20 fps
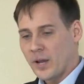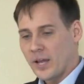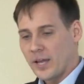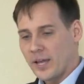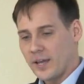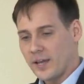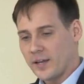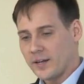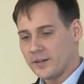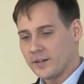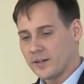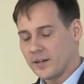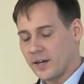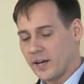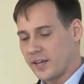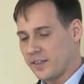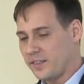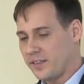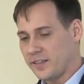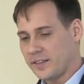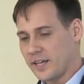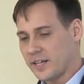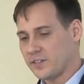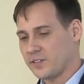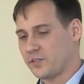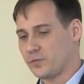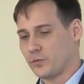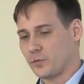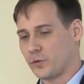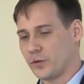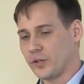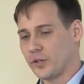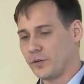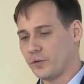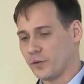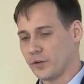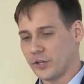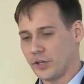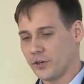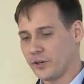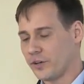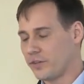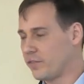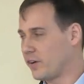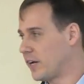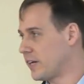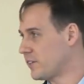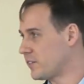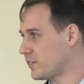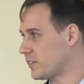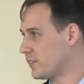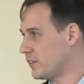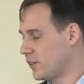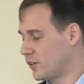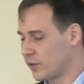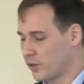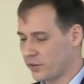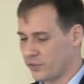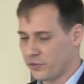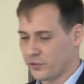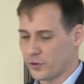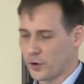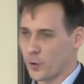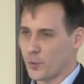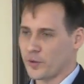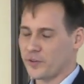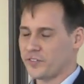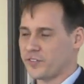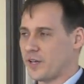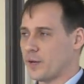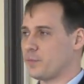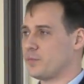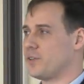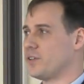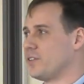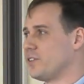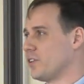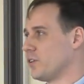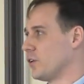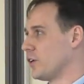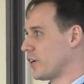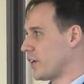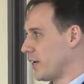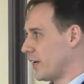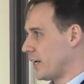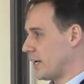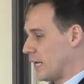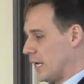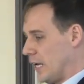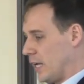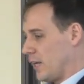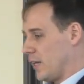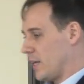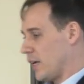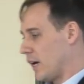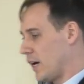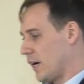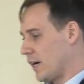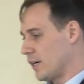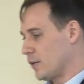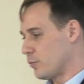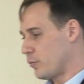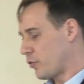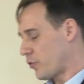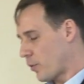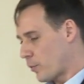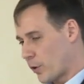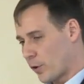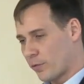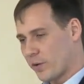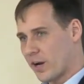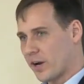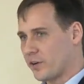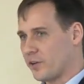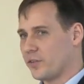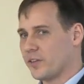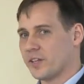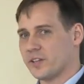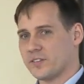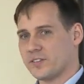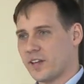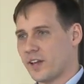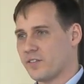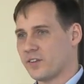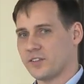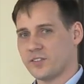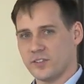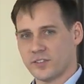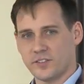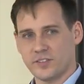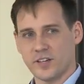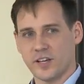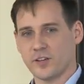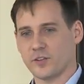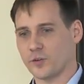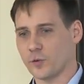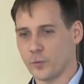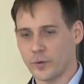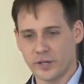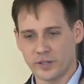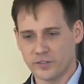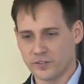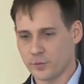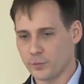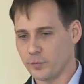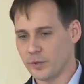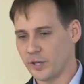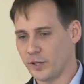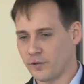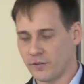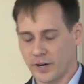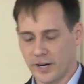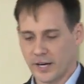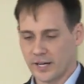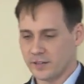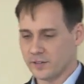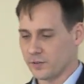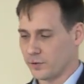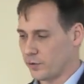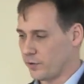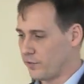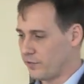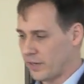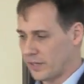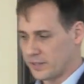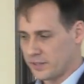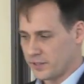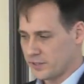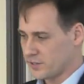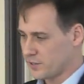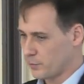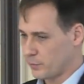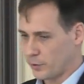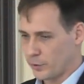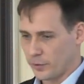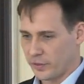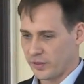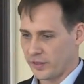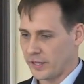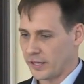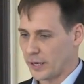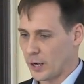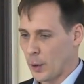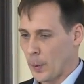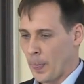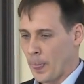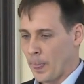And uh, I think that's really, really good advice, you know, because you're always tempted to look at uh, someone around you that's having success or winning some big grant or inventing some new thing.